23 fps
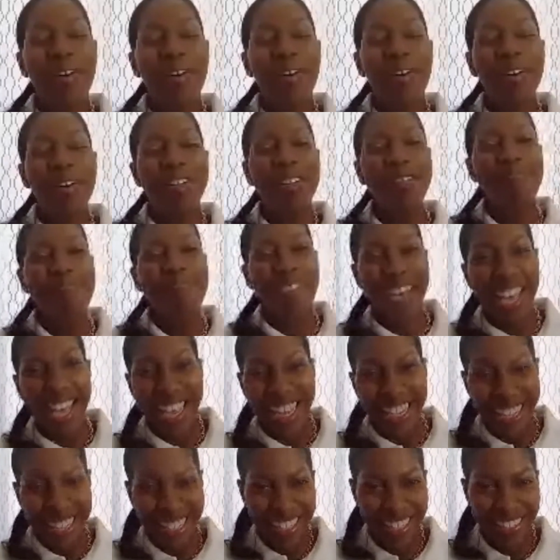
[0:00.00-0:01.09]
Welcome back.
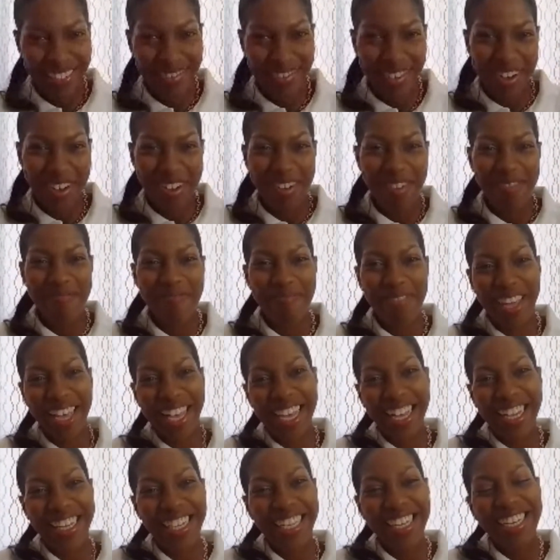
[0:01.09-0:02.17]
Welcome
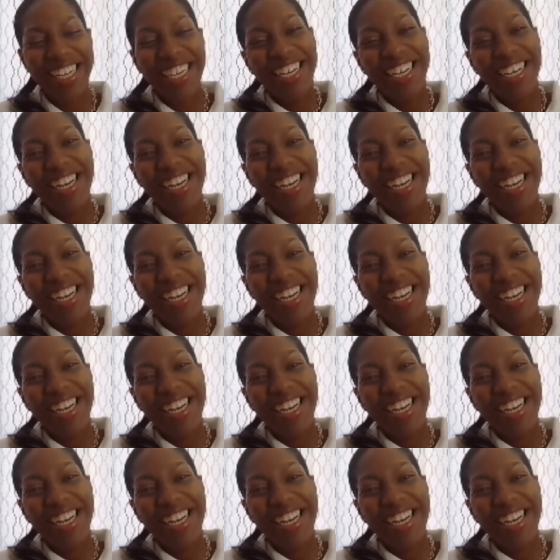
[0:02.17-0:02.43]
back.